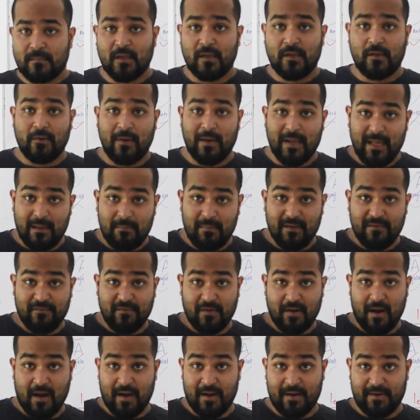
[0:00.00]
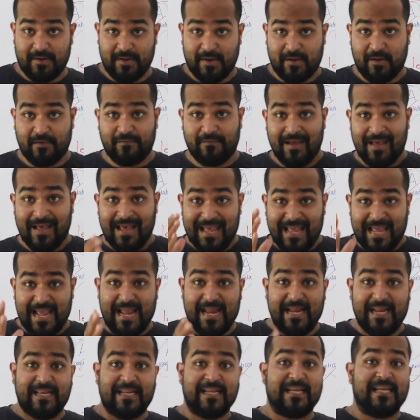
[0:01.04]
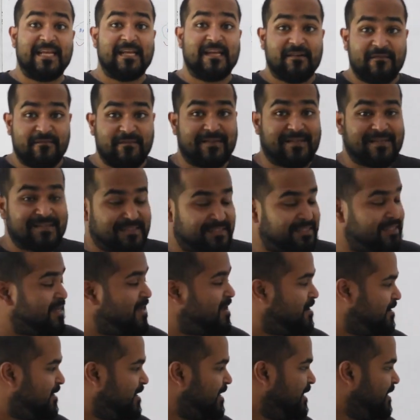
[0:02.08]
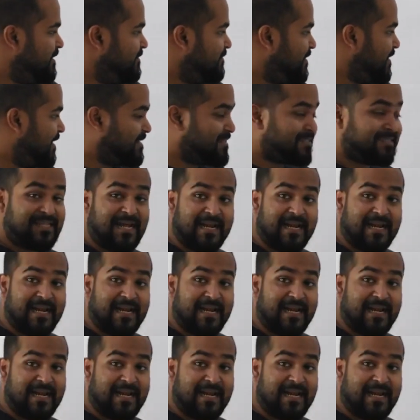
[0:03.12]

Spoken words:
You are aiming for a heart rate of 80 with a CRT device.